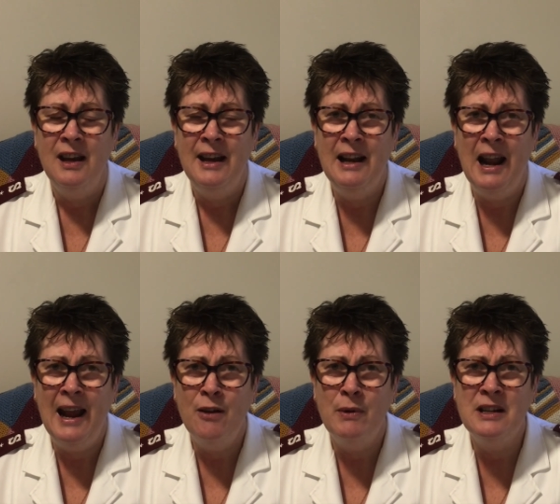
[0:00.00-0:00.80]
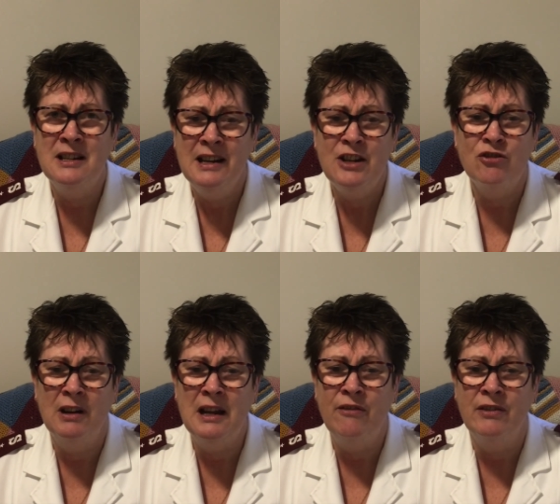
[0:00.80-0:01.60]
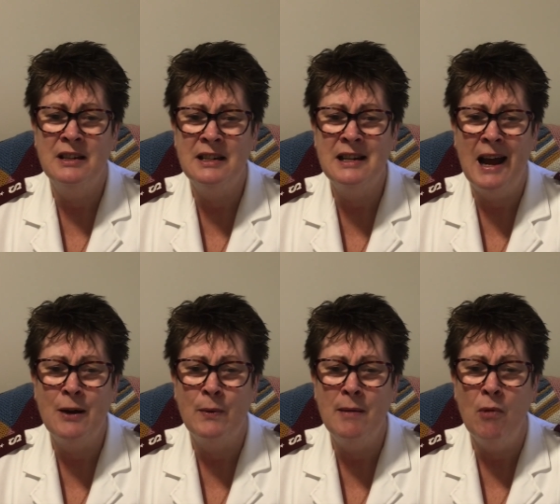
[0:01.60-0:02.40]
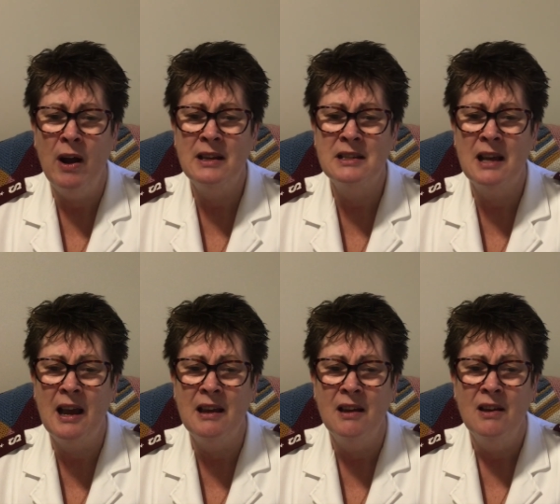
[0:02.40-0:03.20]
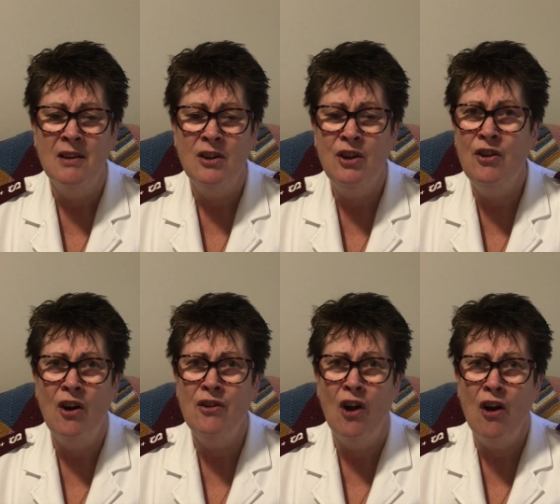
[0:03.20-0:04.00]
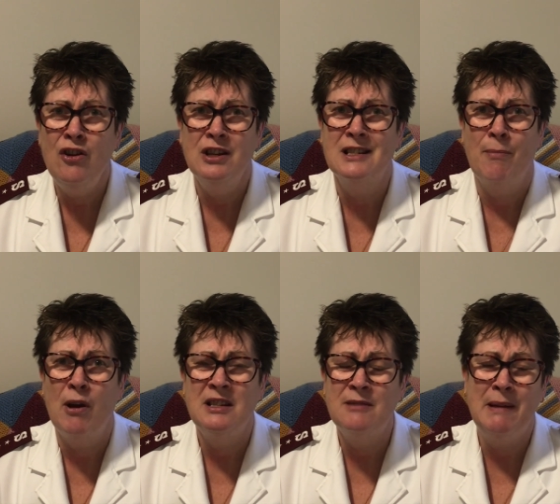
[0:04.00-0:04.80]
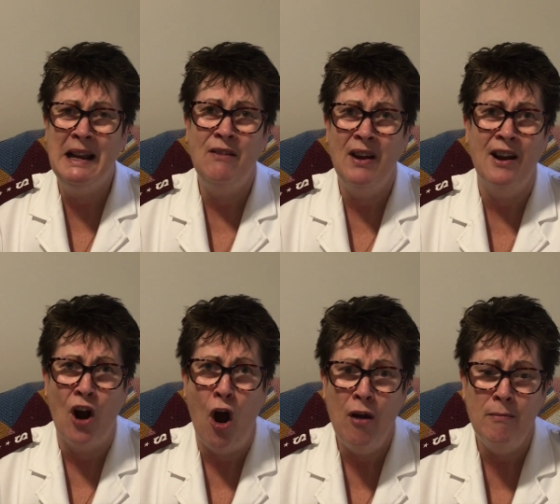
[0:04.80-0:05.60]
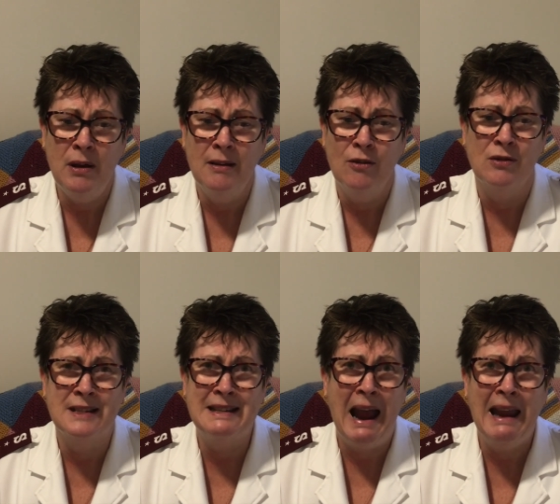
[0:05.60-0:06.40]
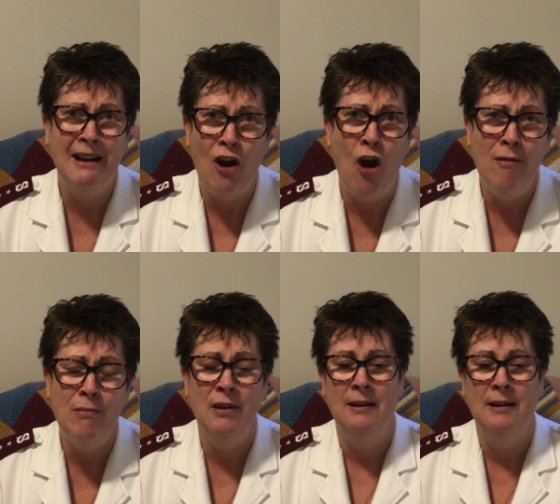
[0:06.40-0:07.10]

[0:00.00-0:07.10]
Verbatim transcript: In language literally for today, we might say, you don't know you're supposed to be living at home or staying at home.